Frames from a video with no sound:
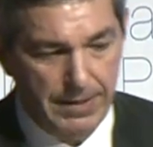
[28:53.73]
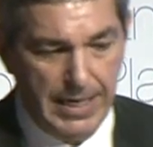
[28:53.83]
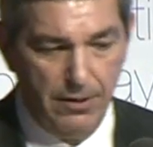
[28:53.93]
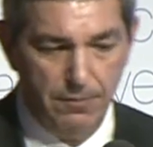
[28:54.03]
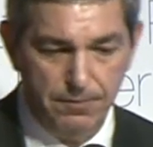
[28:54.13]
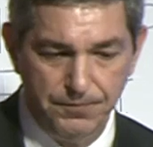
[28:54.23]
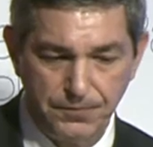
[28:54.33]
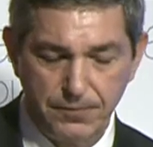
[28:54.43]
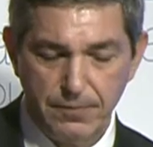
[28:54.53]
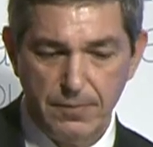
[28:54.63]
Now,
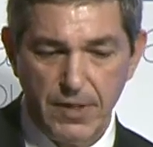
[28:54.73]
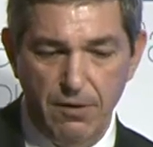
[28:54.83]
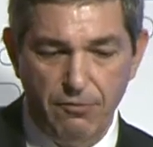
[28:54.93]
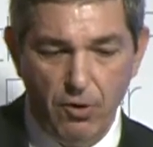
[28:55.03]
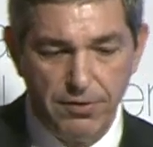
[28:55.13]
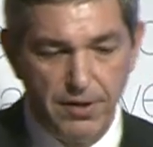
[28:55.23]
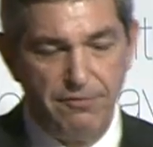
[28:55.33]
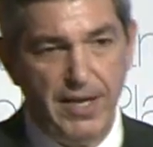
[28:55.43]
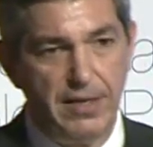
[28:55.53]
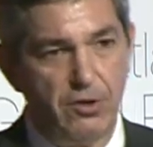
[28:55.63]
fourth and
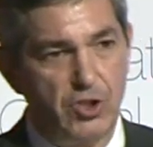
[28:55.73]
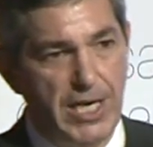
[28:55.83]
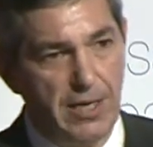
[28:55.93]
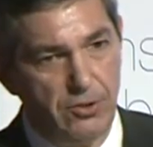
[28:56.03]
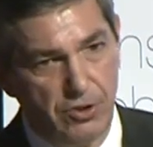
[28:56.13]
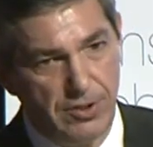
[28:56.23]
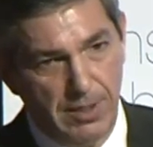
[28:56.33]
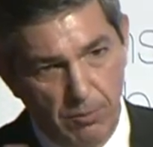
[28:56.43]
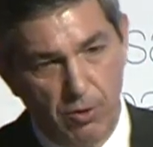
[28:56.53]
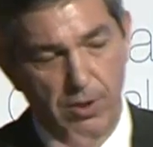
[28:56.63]
final challenge.
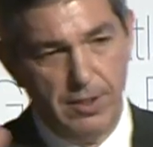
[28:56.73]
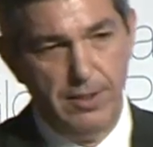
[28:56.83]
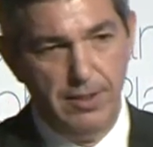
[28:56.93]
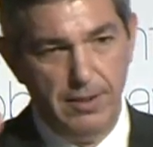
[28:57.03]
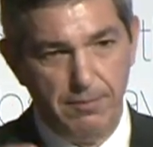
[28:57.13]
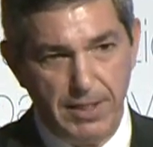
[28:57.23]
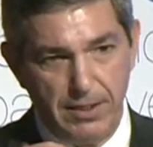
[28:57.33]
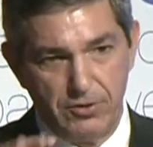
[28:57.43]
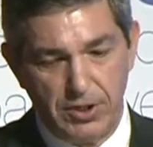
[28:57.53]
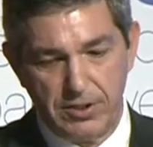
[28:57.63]
There are more, but
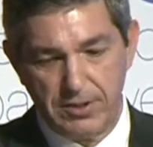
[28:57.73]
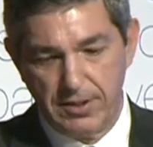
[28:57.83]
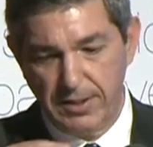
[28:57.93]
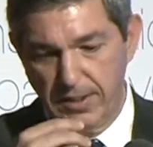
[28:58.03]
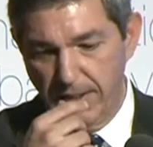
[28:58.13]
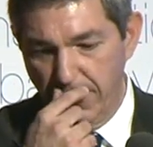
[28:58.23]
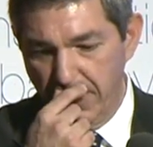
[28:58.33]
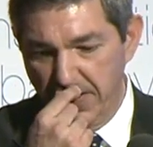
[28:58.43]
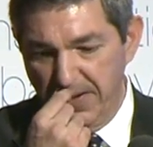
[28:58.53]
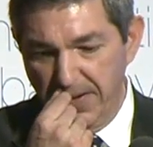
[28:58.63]
I'll just...
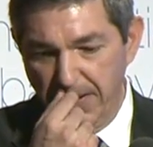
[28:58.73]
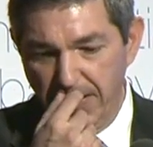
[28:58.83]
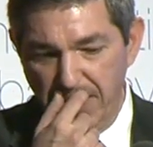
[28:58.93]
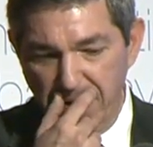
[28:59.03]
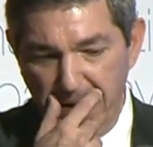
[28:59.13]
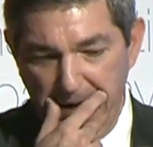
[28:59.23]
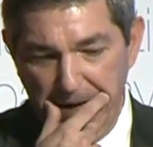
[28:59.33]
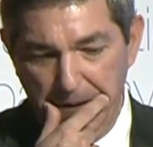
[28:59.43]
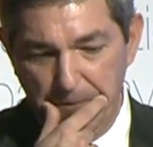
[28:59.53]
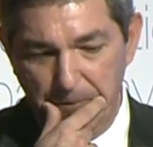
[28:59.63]

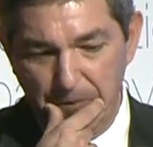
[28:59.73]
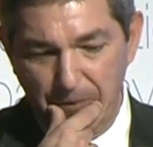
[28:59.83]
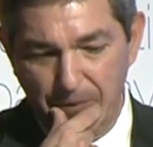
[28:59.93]
Um,